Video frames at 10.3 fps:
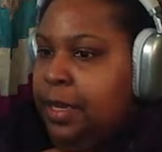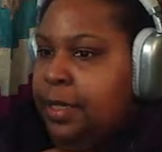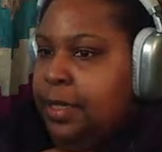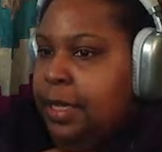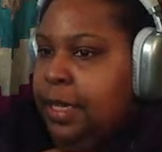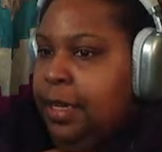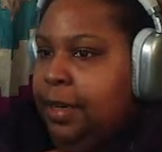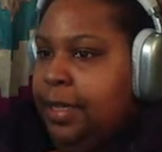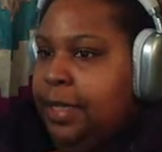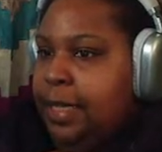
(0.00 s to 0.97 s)
So if you
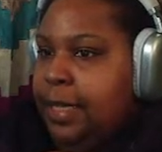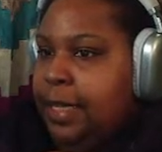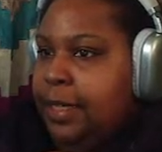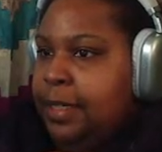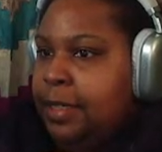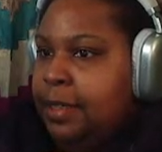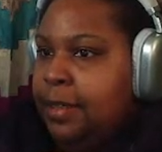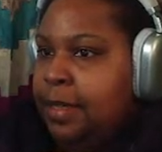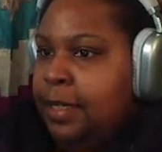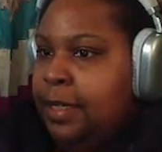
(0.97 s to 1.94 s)
were to take that
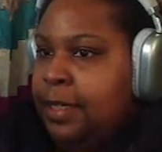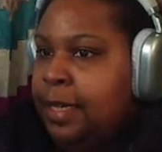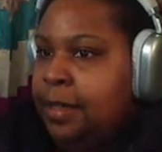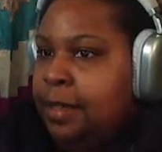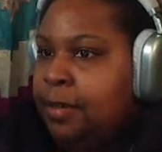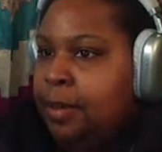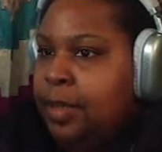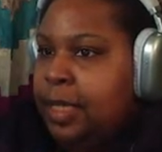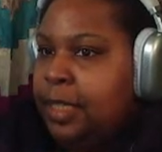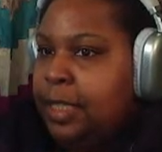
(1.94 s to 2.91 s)
to a designer's
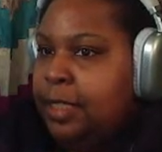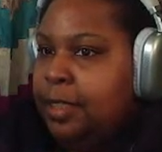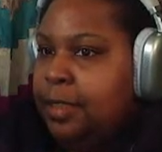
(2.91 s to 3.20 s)
website and just do